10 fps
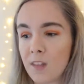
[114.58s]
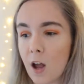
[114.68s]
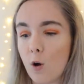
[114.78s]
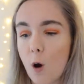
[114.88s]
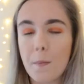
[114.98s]

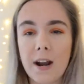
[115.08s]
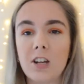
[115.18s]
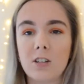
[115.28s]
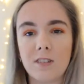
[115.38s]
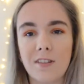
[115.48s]
a
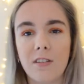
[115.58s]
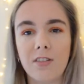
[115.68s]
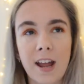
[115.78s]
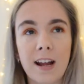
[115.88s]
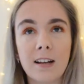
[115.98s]
combination of different
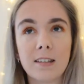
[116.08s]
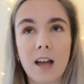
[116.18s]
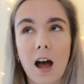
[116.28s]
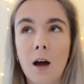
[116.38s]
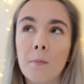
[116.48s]
things.
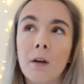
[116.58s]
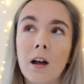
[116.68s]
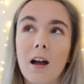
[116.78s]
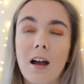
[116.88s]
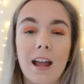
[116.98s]

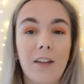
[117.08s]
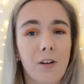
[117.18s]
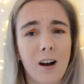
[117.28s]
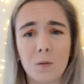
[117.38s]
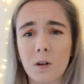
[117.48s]
If you
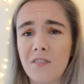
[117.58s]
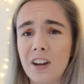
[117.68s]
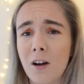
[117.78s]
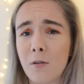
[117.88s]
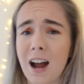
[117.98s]
guys want a
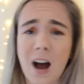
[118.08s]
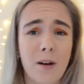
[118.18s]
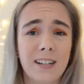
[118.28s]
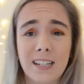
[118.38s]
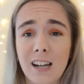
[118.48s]
video on how
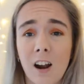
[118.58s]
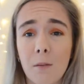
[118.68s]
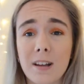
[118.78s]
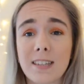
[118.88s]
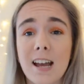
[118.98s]
I did clear up
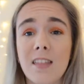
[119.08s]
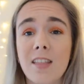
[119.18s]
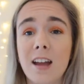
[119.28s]
my skin,